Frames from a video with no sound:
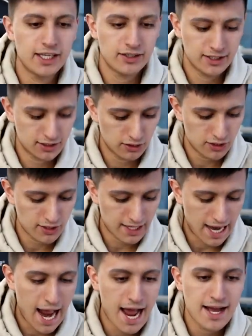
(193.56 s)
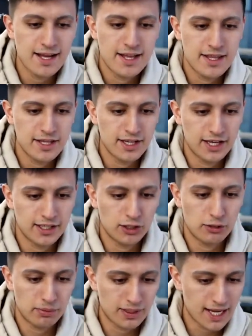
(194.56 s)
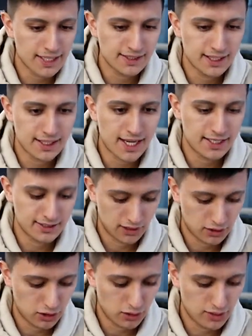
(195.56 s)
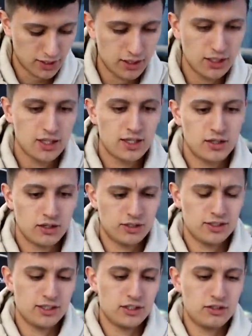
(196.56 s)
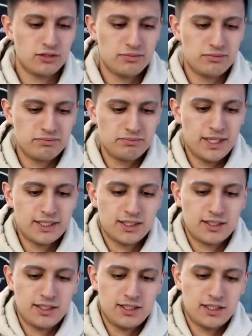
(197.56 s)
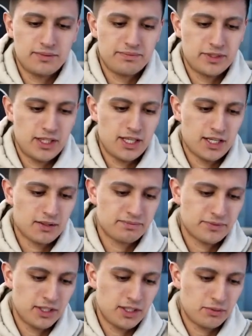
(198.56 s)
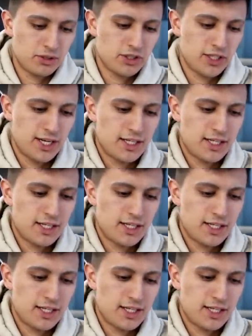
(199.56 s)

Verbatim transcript: Here is a look at the, uh, the little plastic that is included, or little basically the thing, the thing we're looking